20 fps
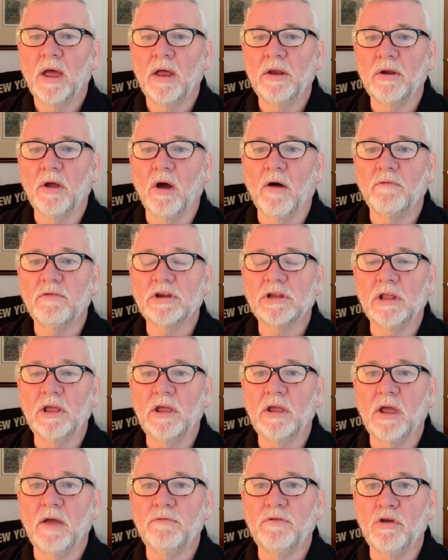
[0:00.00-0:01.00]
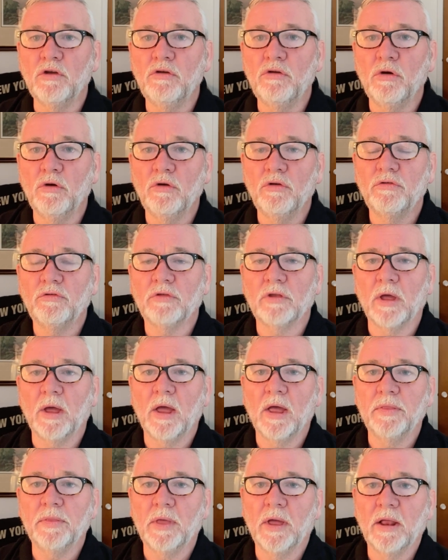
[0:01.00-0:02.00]
Now, obviously, if you use
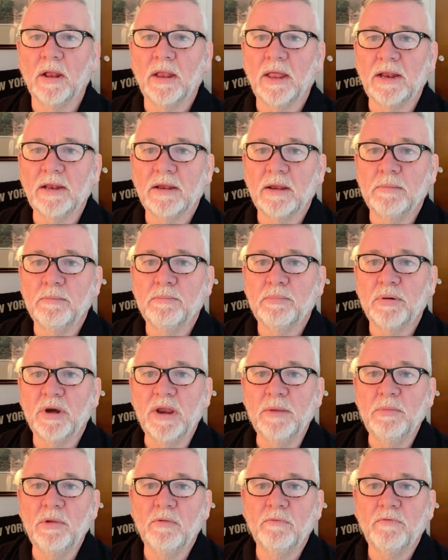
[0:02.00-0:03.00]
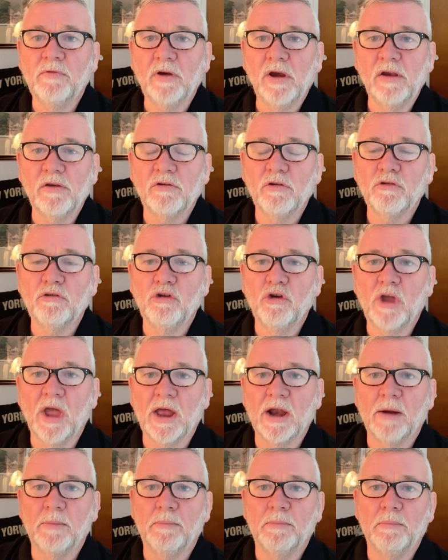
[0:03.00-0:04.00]
the LinkedIn premium features, you
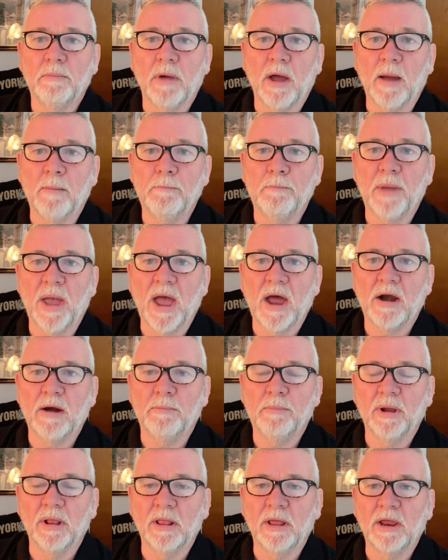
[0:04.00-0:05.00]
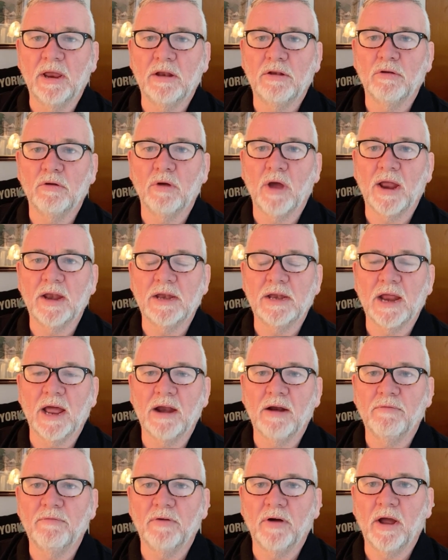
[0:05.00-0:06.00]
get a better ability to
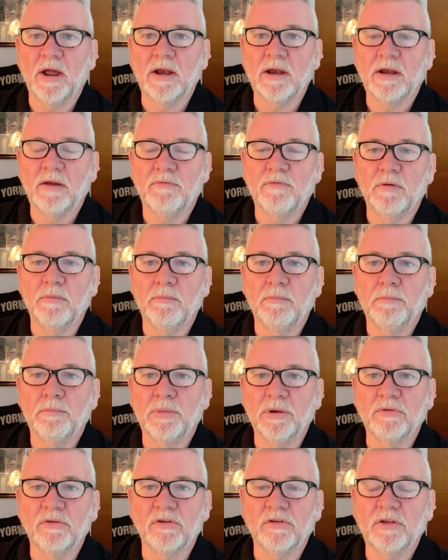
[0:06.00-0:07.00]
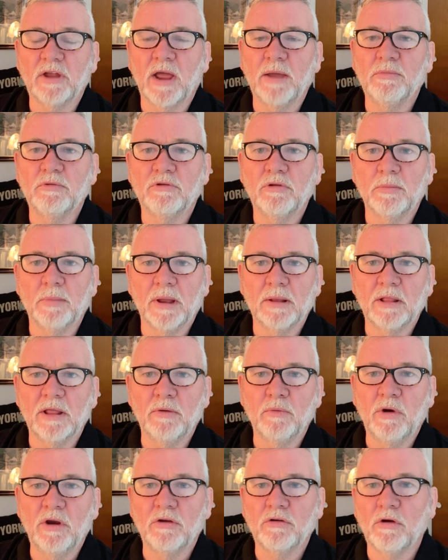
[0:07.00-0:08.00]
identify different business types, to be able
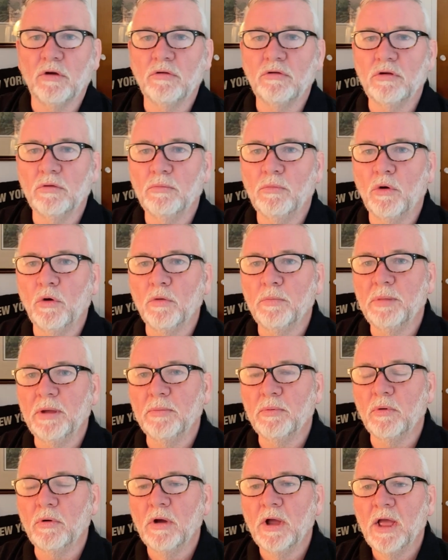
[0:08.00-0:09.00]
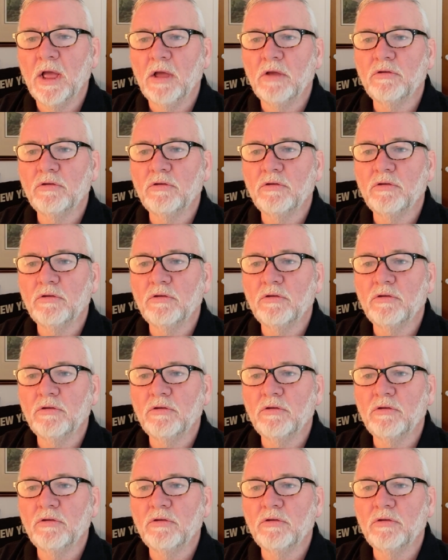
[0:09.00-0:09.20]
to reach out to more people.